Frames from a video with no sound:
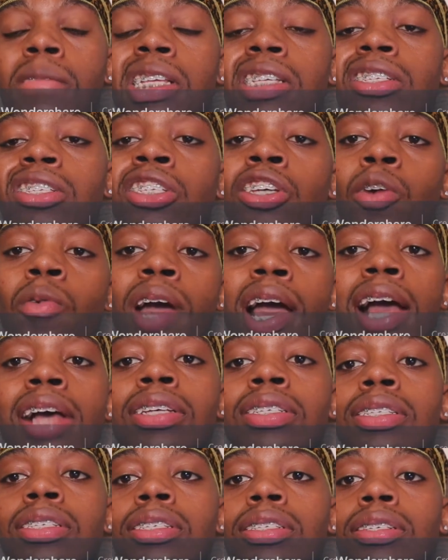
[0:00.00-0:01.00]
This is your
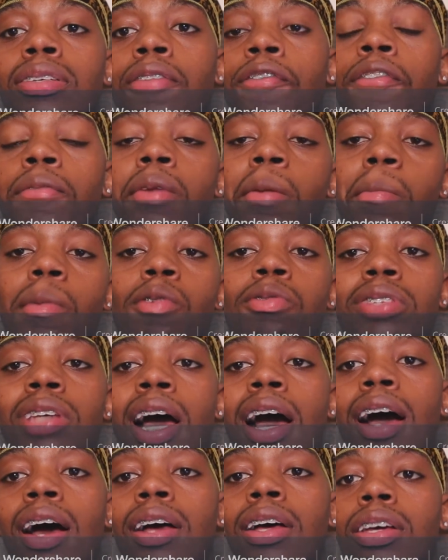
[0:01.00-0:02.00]
essence from the Most
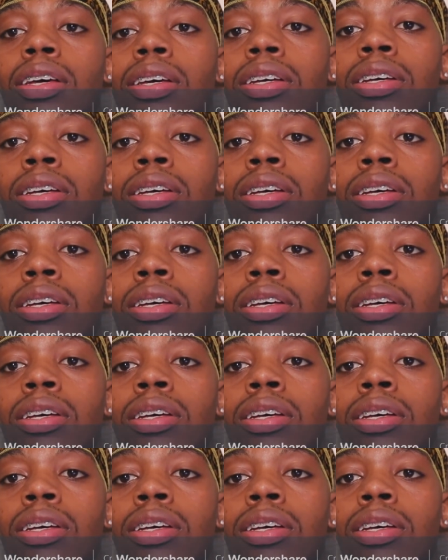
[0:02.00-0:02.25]
High.